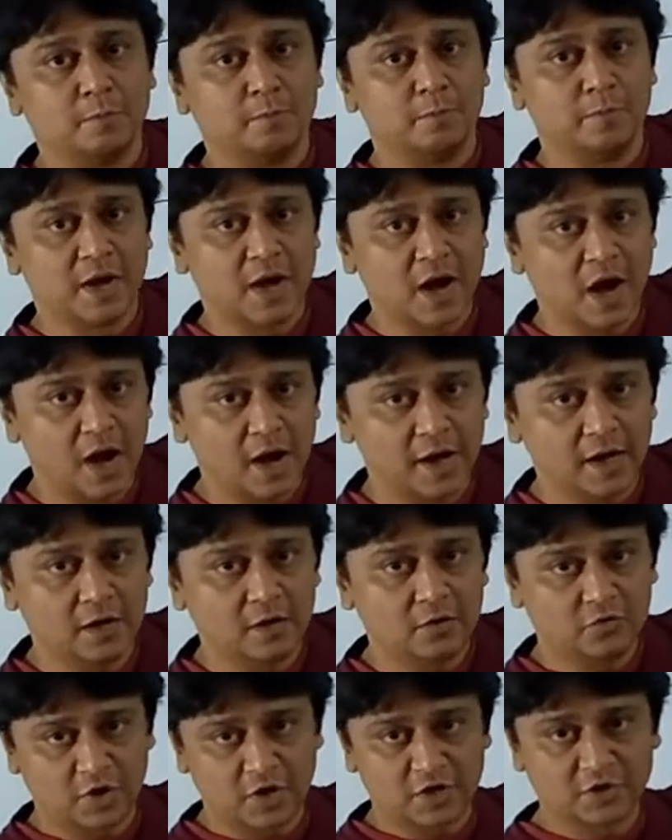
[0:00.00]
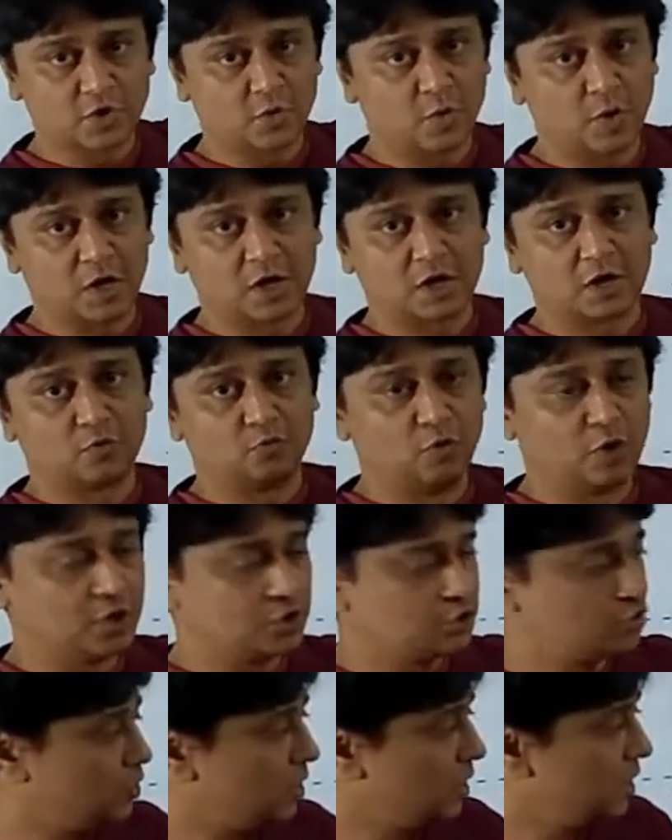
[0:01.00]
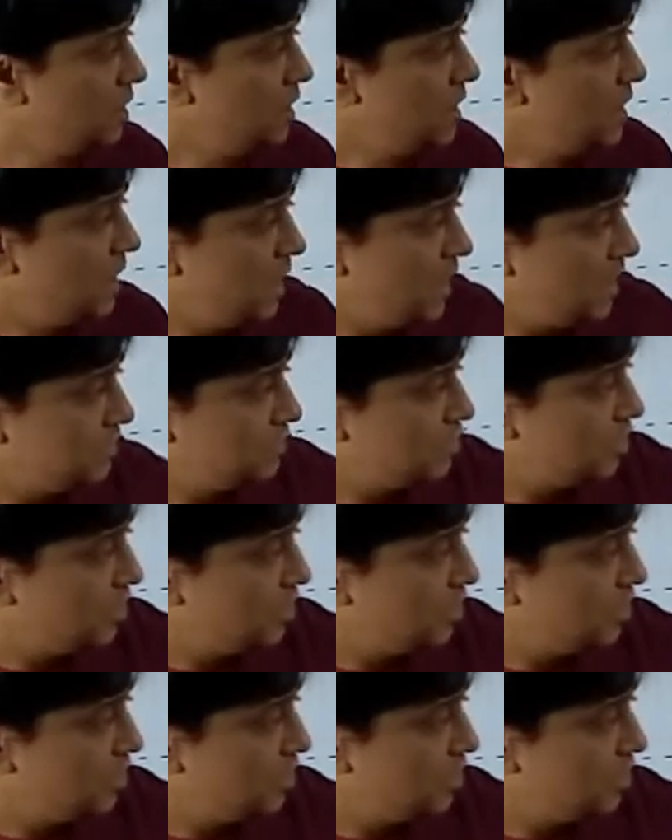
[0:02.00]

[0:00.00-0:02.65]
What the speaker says: Behind things are what? Virtual, and